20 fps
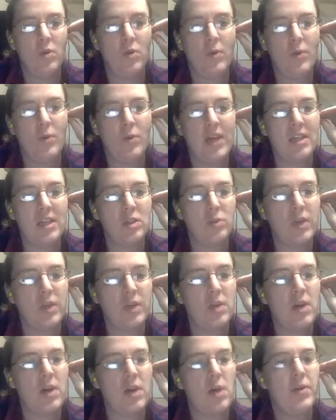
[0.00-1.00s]
Yes, we
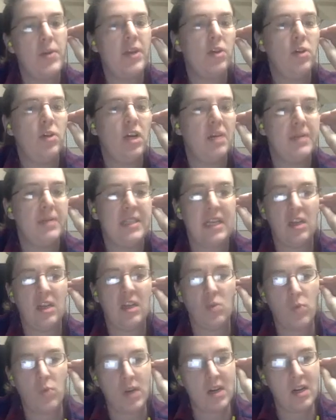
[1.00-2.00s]
know how radiocarbon
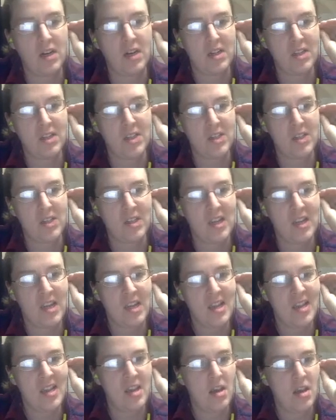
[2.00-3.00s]
dating works.
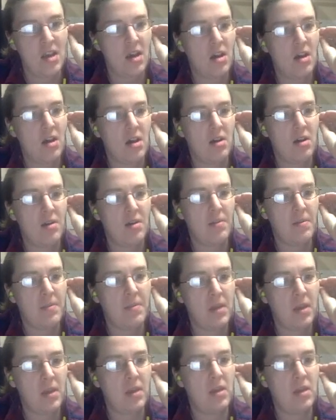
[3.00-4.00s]
Um,